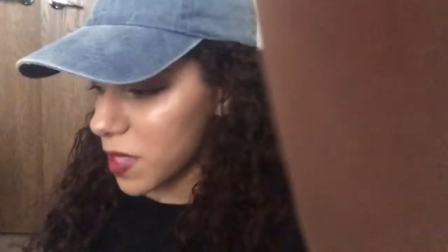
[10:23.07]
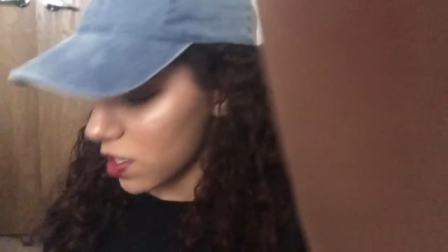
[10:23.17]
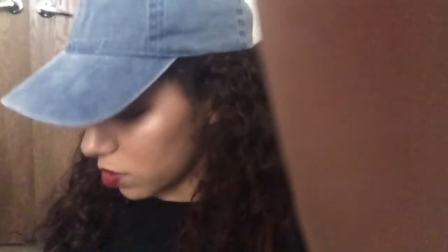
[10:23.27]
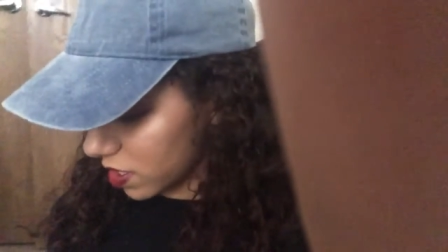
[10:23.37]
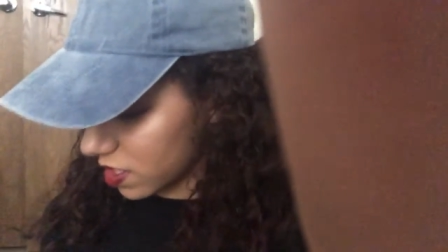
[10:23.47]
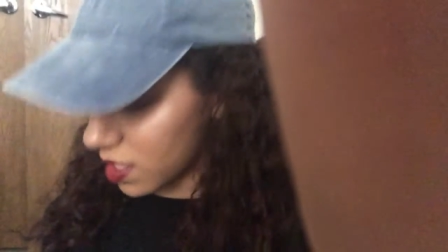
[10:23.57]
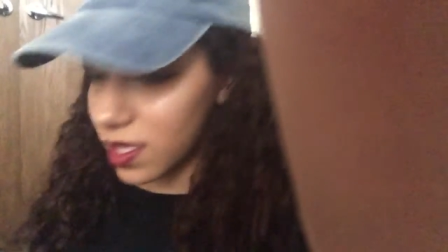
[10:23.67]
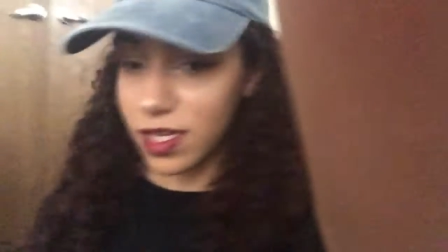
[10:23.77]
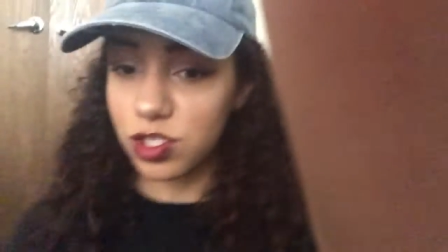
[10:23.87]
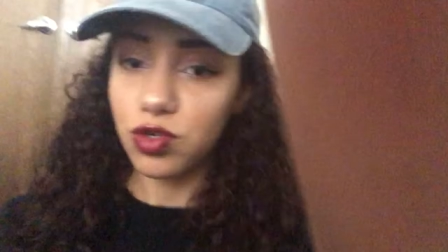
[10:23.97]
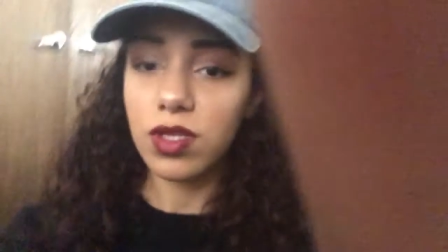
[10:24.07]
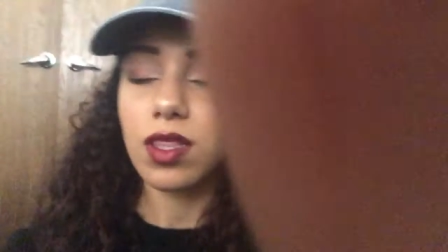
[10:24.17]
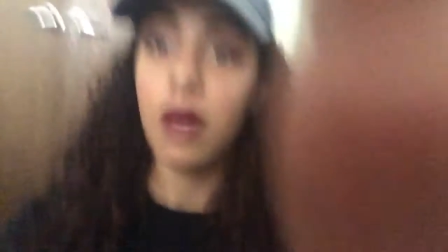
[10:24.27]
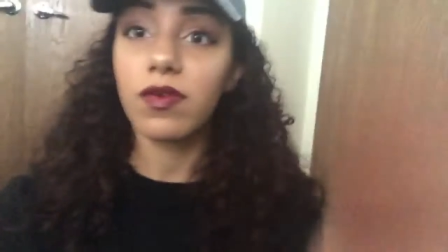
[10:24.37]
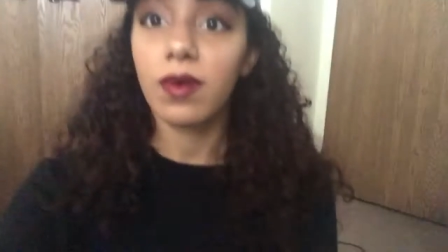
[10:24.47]
The only thing that I truly
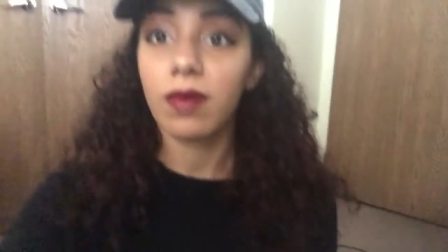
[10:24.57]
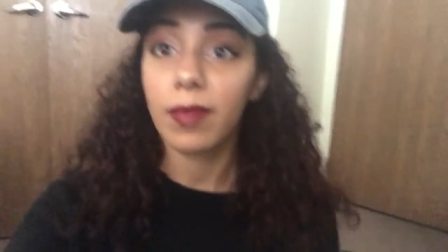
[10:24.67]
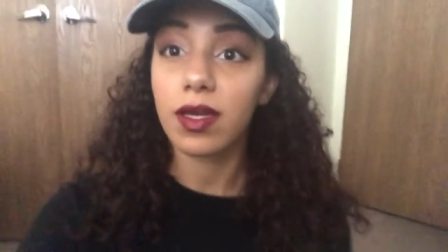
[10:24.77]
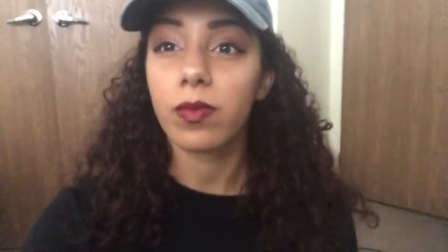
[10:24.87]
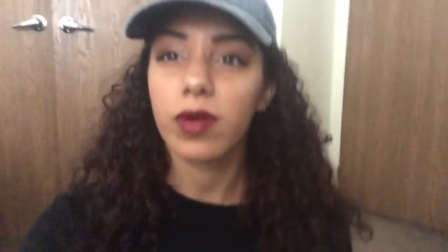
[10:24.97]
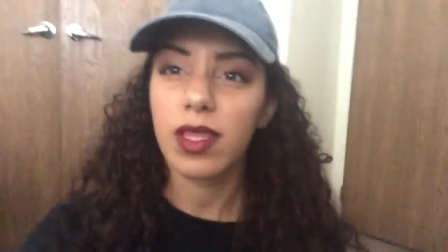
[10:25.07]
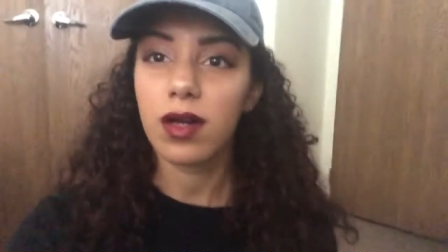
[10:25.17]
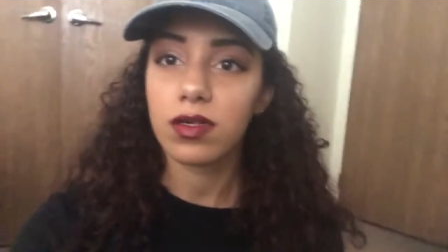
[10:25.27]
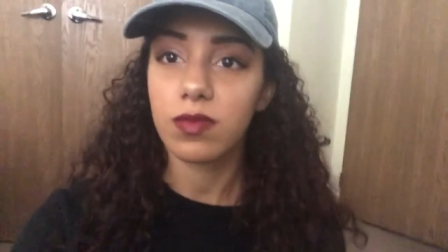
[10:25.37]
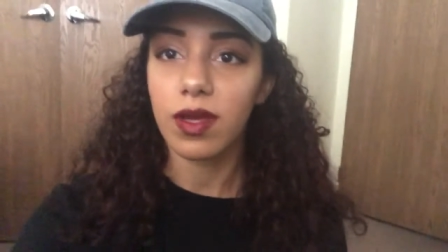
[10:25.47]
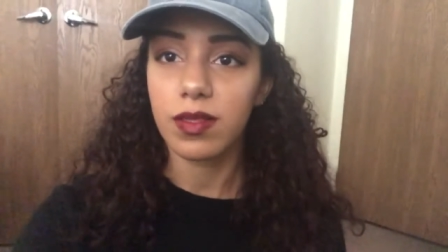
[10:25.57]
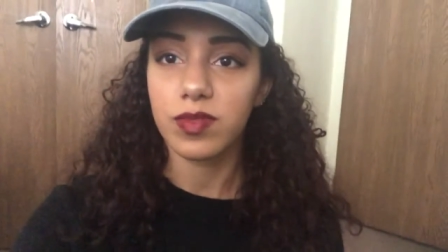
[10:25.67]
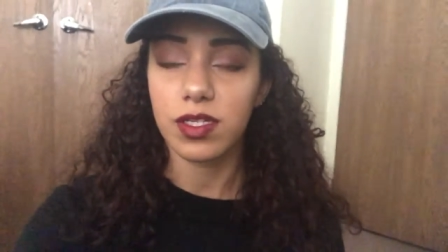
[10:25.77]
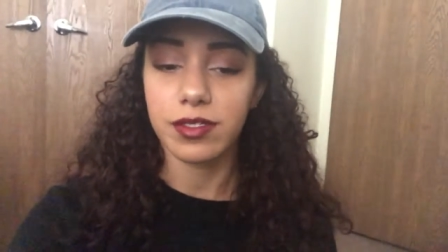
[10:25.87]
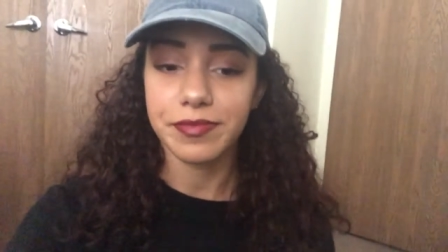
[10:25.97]
love about my makeup right now is my
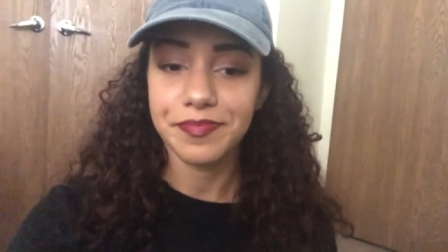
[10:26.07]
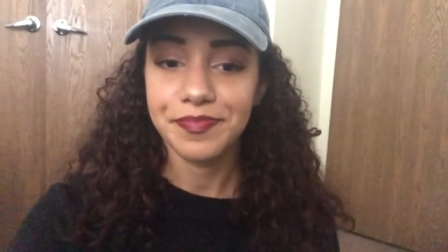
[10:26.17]
lipstick.